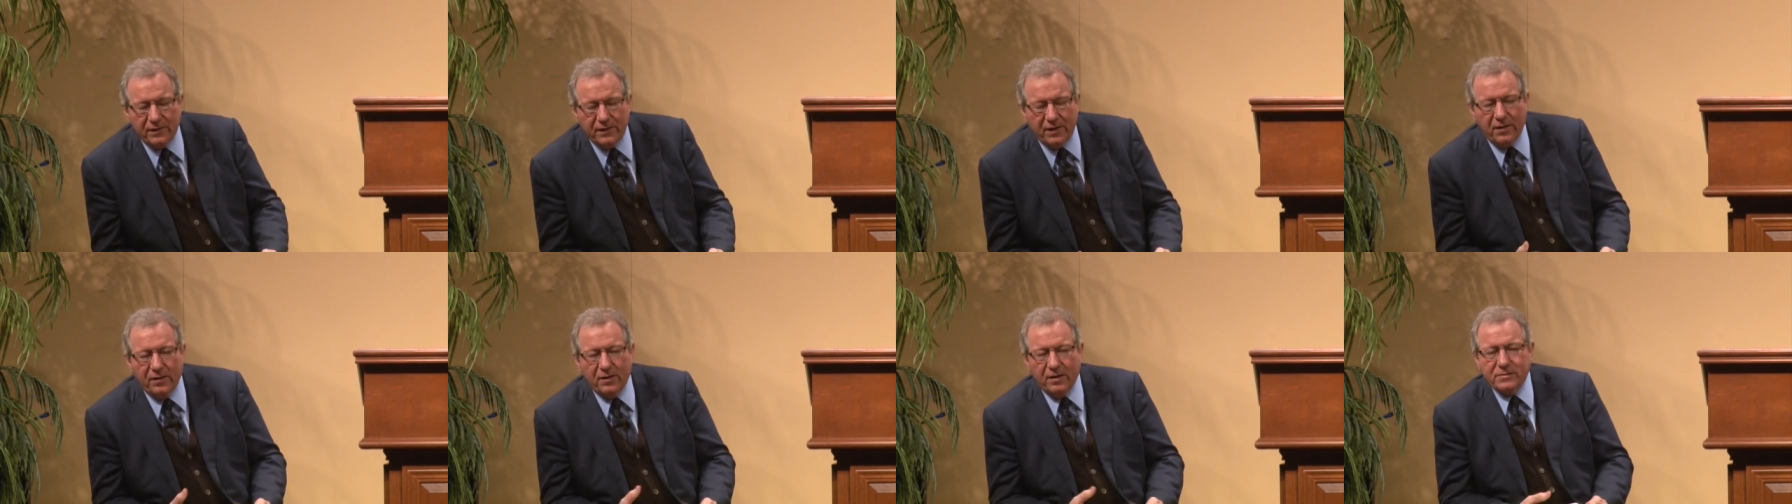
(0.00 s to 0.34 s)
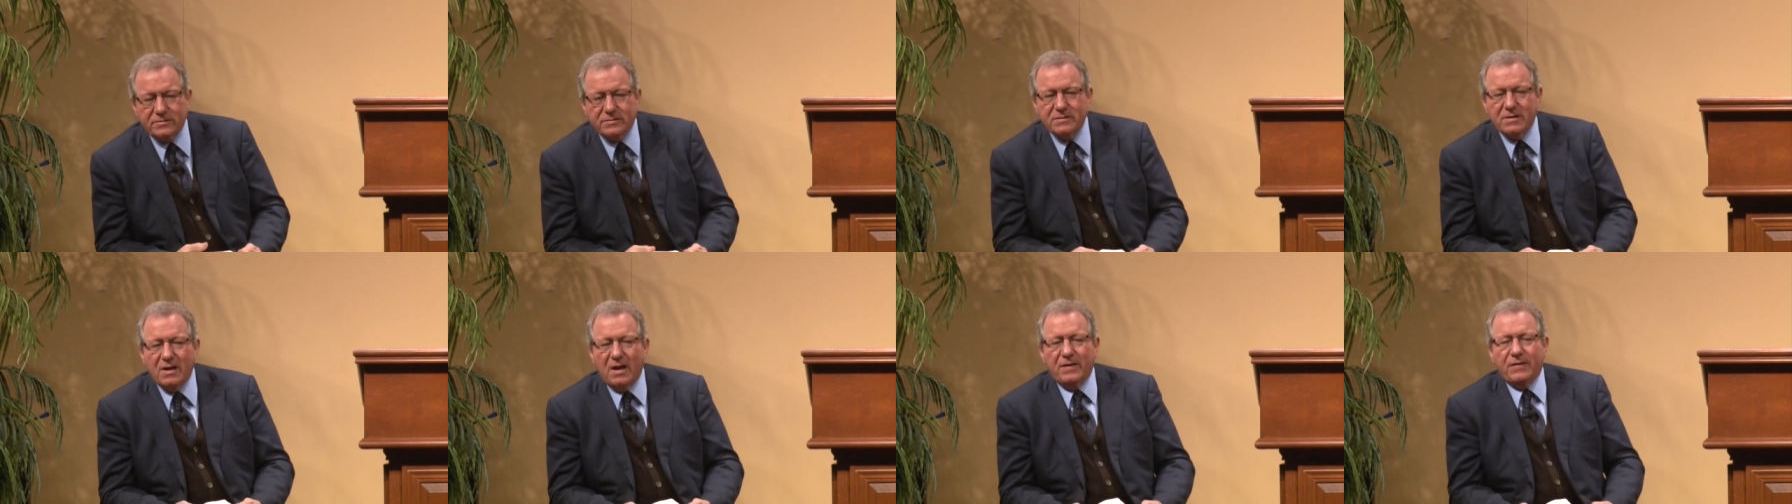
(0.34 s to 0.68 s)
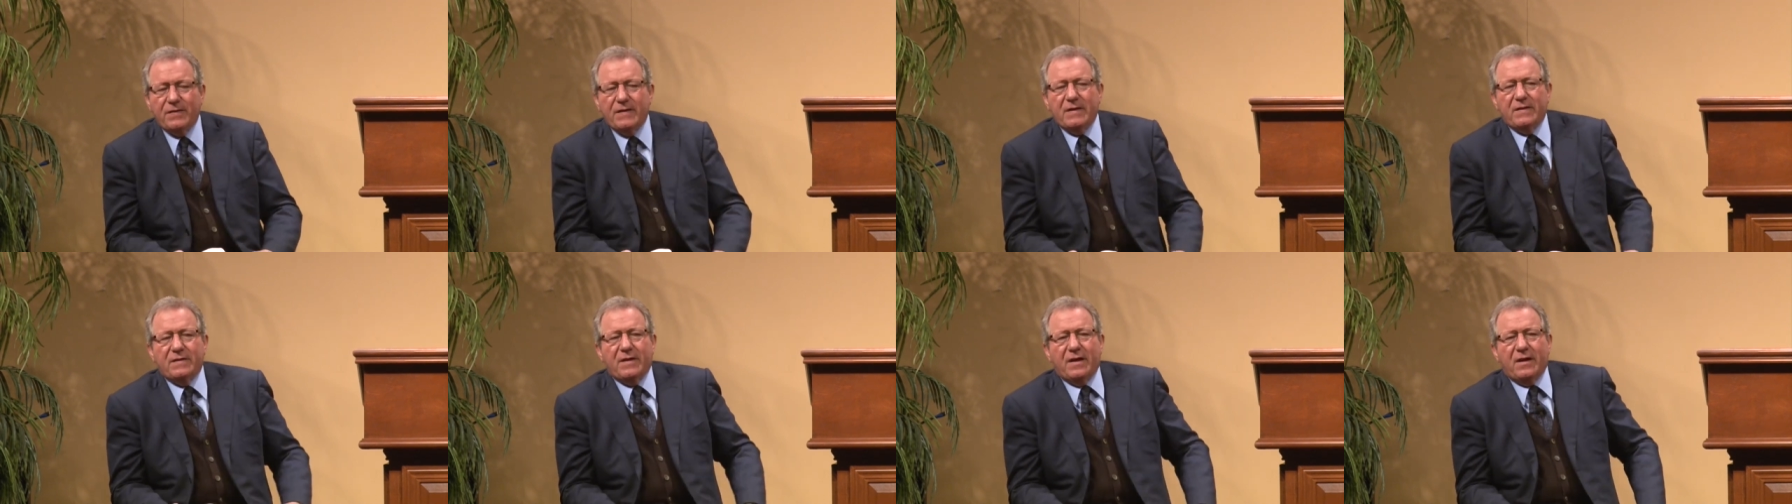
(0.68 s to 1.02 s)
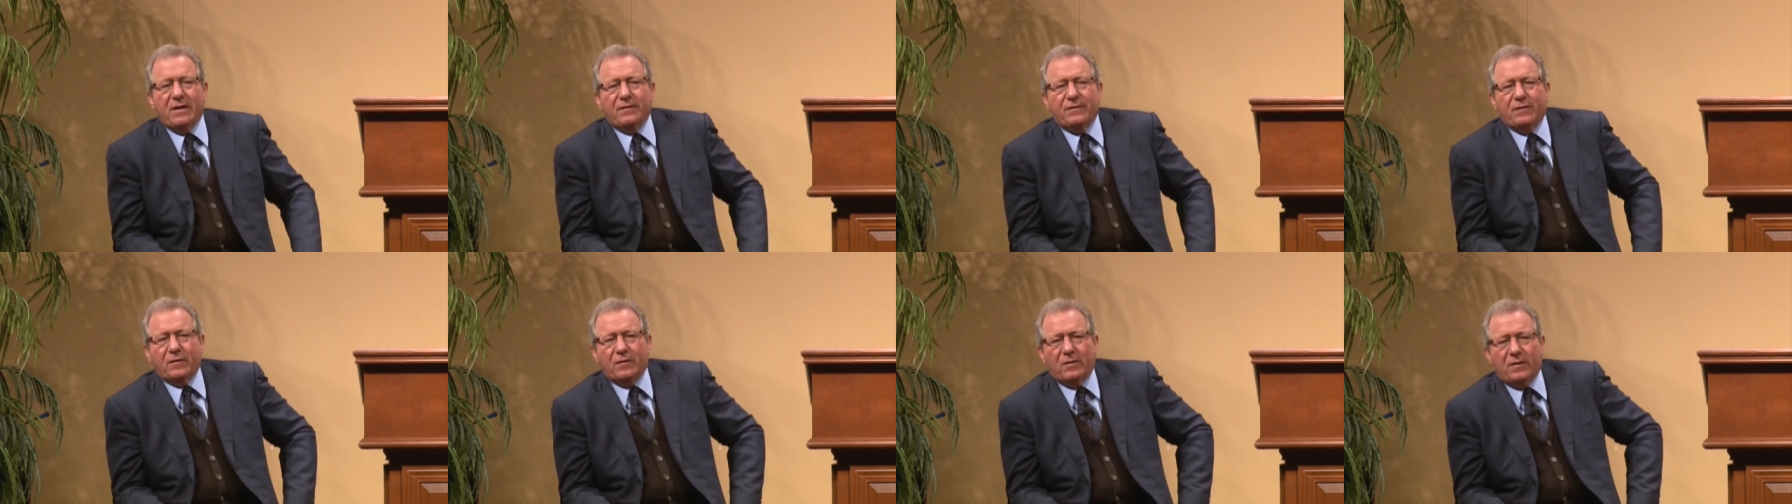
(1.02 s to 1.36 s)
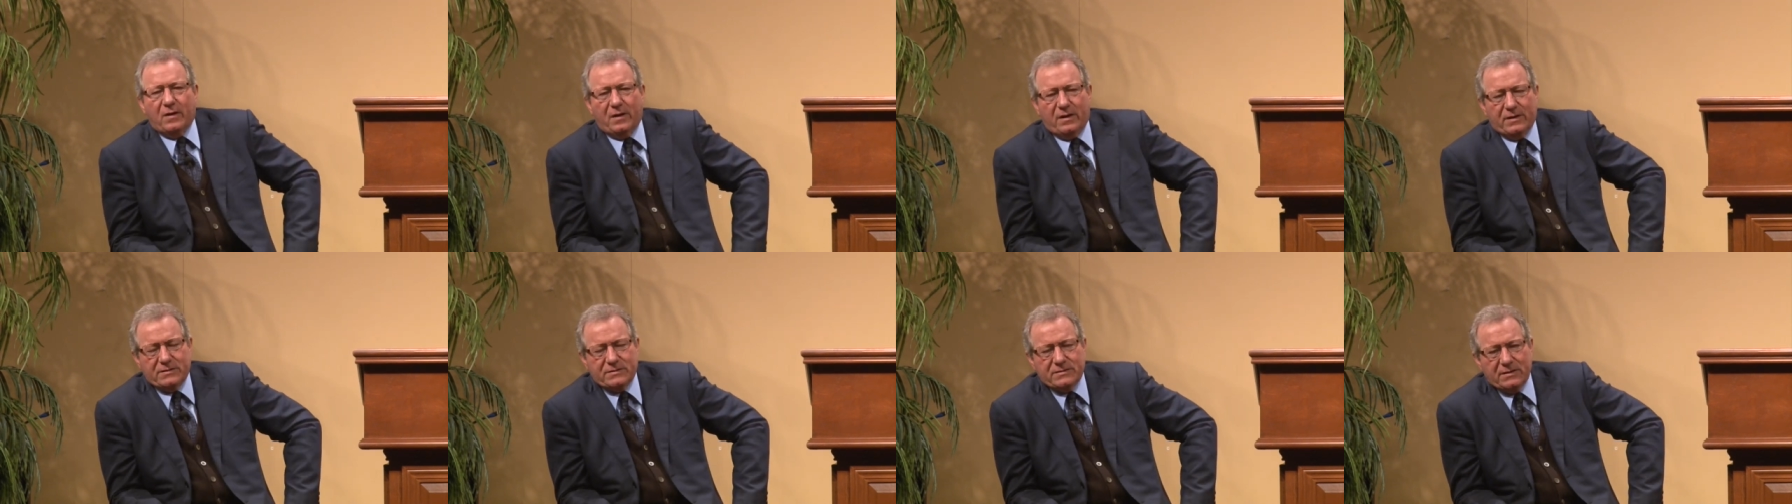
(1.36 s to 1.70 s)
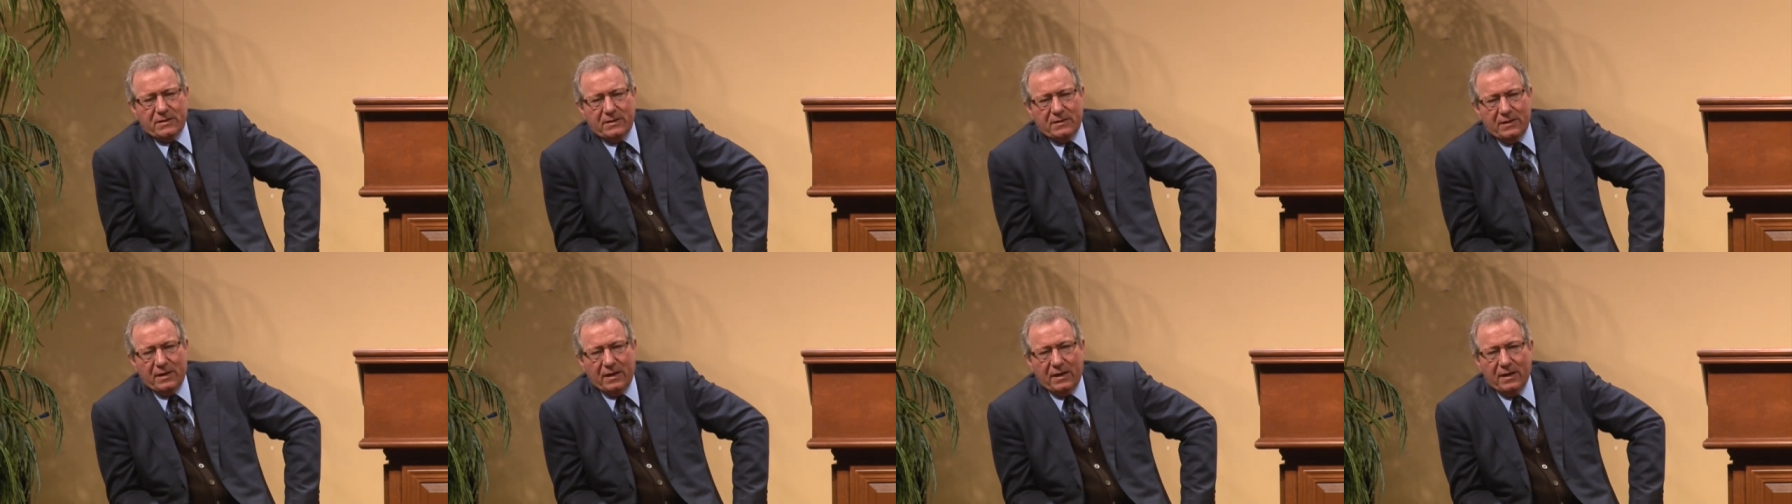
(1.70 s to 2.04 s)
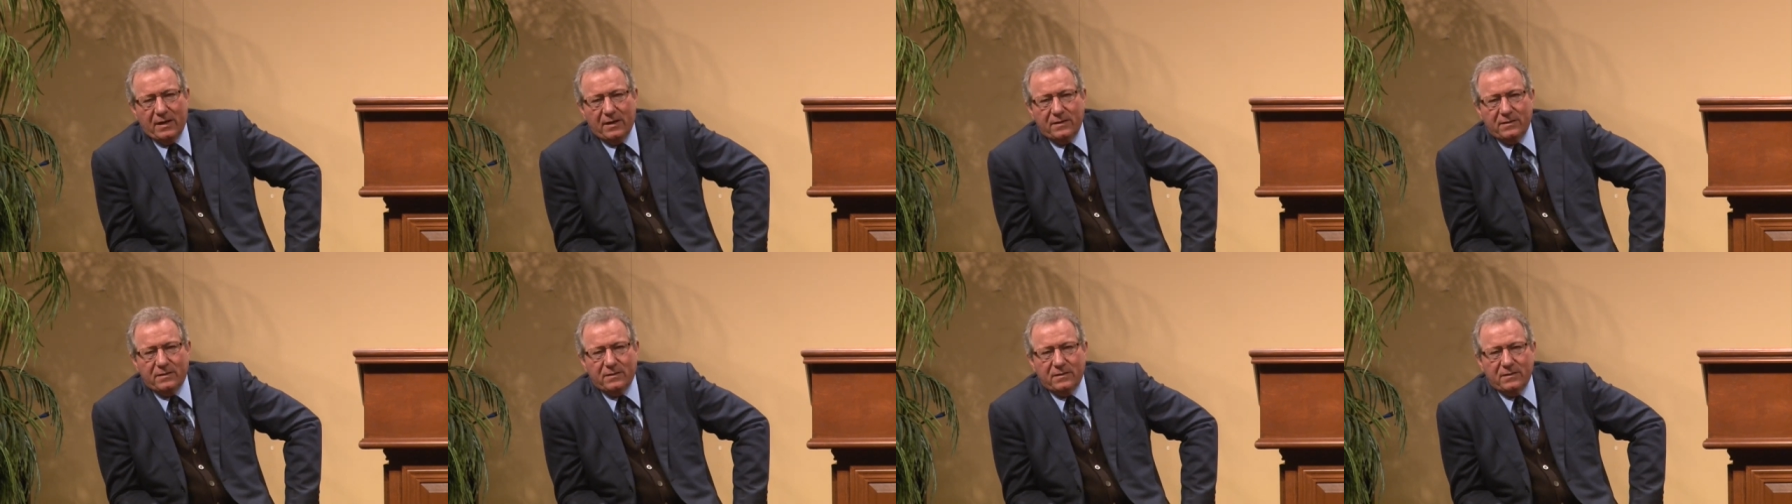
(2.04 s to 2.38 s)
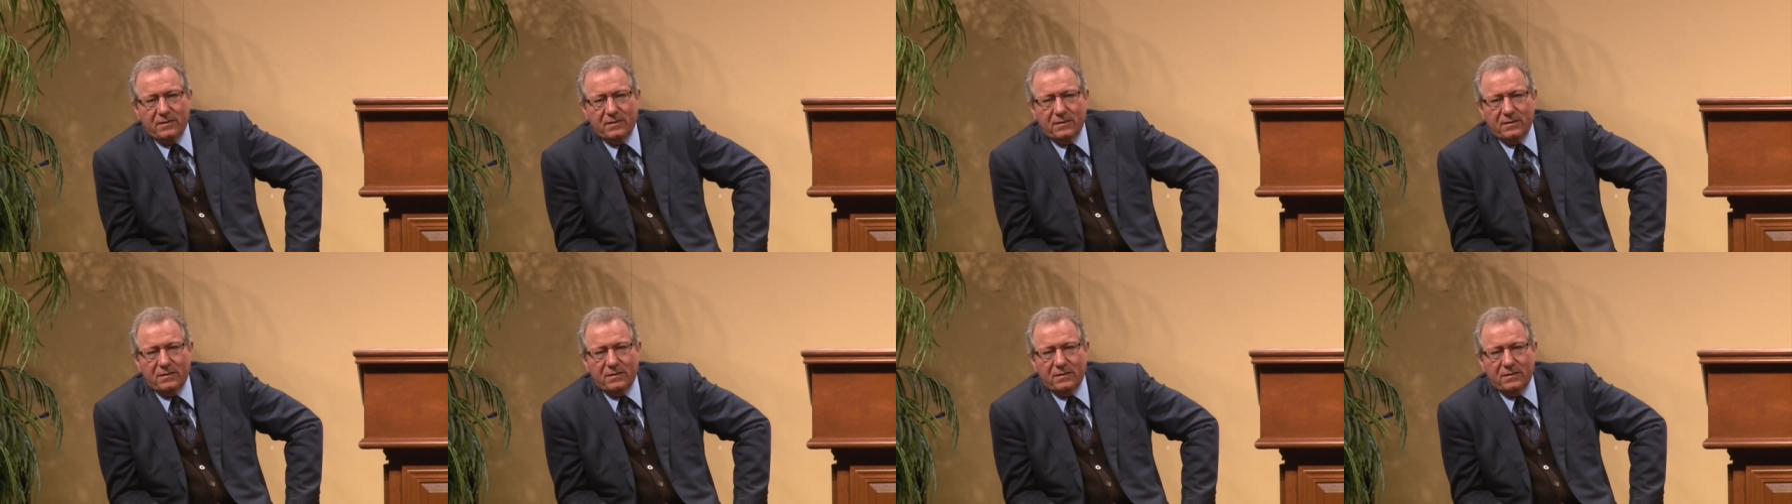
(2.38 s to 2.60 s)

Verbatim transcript: there is nothing there for us in that.